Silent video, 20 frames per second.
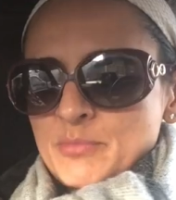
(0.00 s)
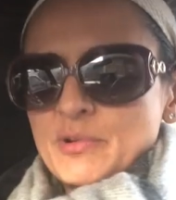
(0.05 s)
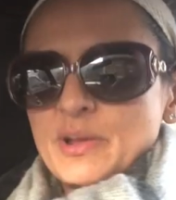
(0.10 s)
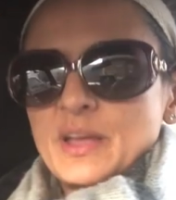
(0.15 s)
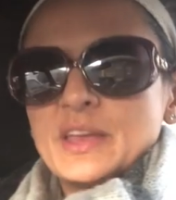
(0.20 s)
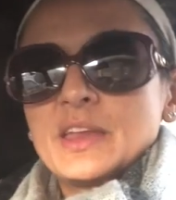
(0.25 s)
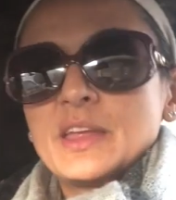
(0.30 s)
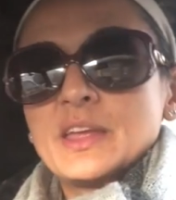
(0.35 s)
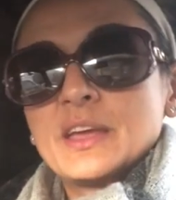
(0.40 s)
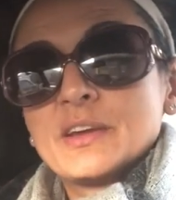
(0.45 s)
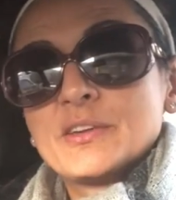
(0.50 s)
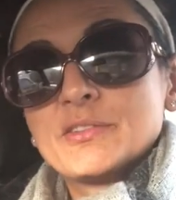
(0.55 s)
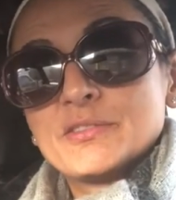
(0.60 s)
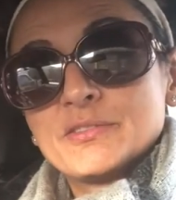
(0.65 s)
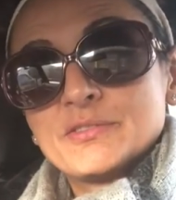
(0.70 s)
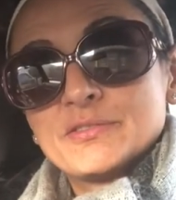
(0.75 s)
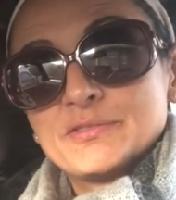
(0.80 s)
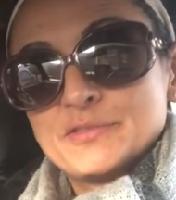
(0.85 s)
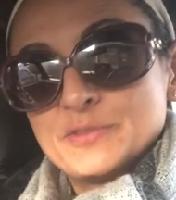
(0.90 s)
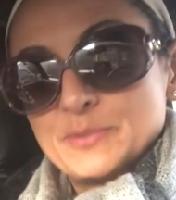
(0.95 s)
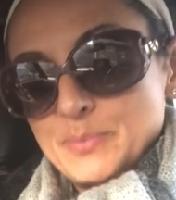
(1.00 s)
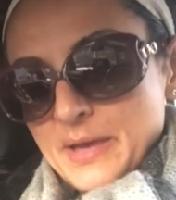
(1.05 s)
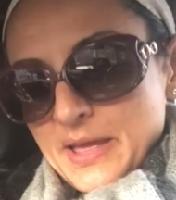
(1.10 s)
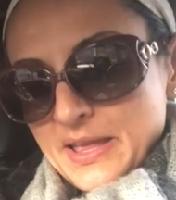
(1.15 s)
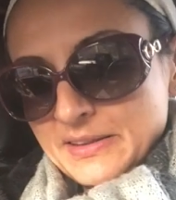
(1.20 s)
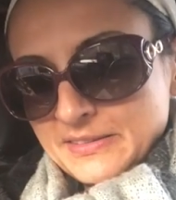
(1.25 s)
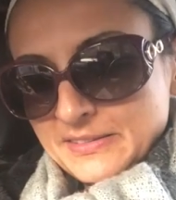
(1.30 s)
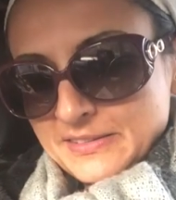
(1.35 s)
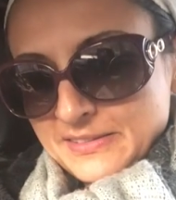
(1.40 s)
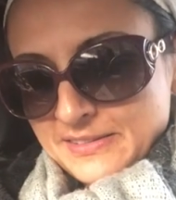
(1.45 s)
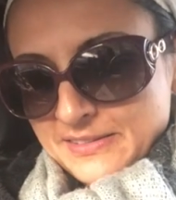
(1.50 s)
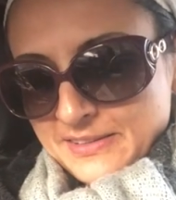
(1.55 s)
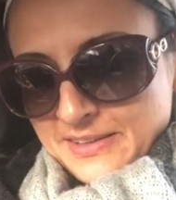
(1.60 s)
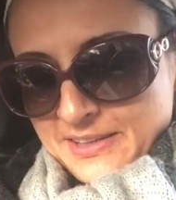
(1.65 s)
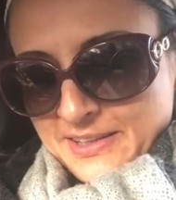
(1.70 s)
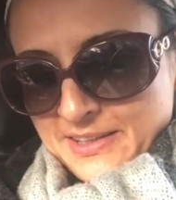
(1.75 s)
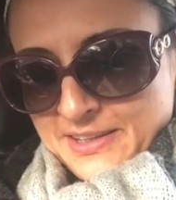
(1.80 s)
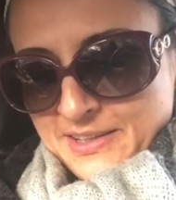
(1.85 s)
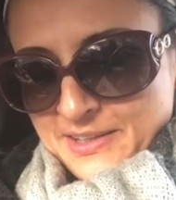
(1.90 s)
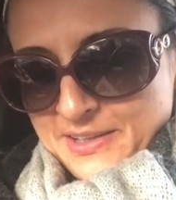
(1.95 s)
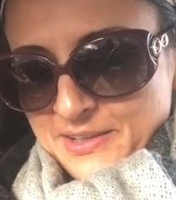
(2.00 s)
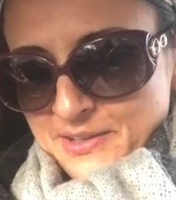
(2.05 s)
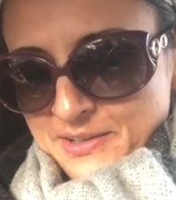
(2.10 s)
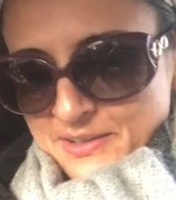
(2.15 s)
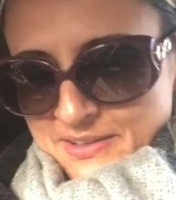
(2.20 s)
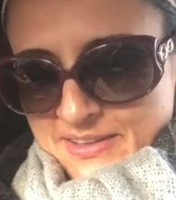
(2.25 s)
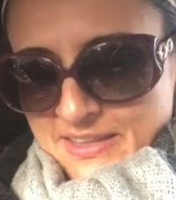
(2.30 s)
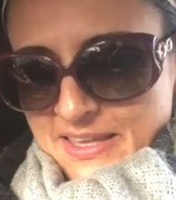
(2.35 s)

writing for pens.